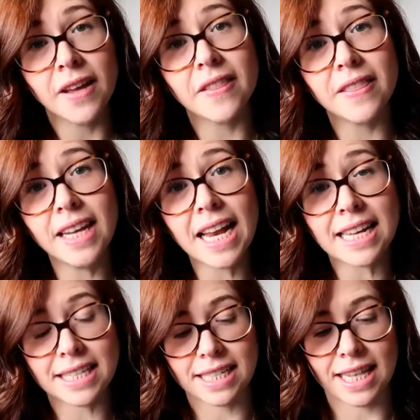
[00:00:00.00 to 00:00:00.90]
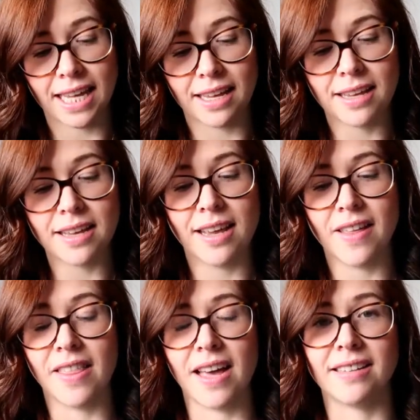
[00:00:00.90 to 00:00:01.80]
The last thing
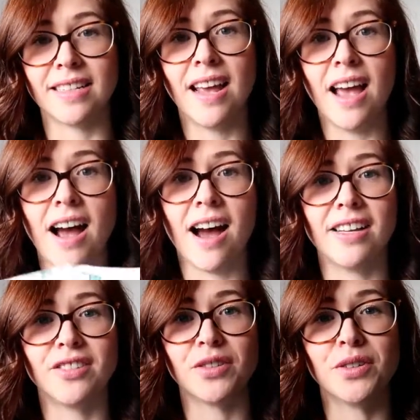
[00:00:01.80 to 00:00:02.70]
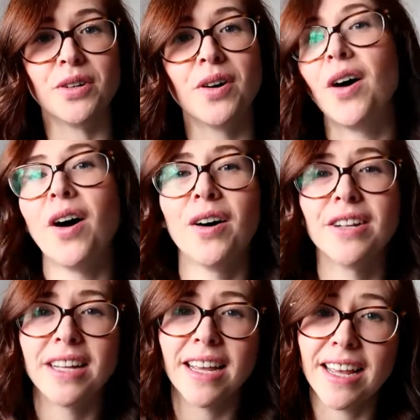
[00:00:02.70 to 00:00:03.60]
that I saw
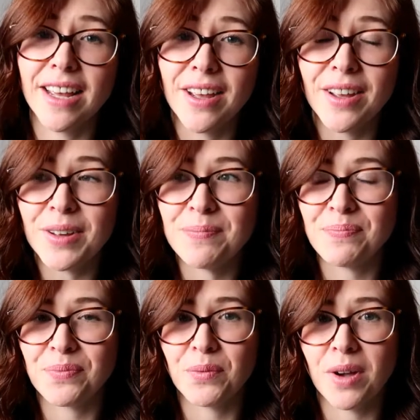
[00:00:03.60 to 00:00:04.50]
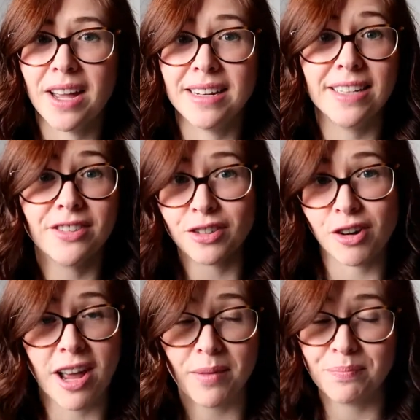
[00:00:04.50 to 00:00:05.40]
on an
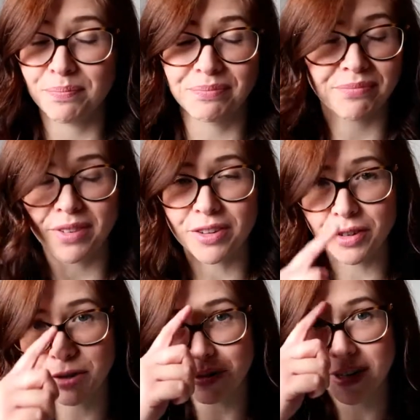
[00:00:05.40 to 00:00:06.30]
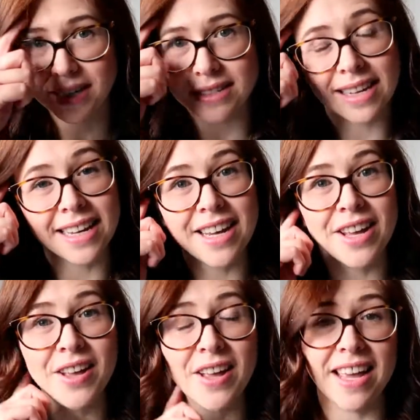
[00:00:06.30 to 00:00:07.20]
Instagram stories,
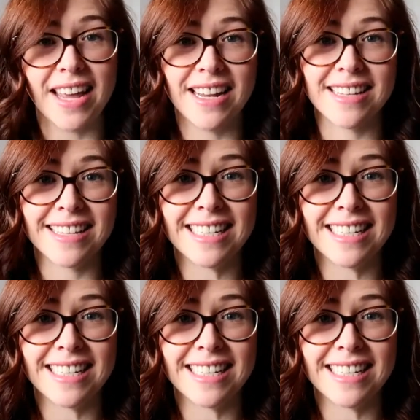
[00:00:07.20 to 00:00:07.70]
and it's a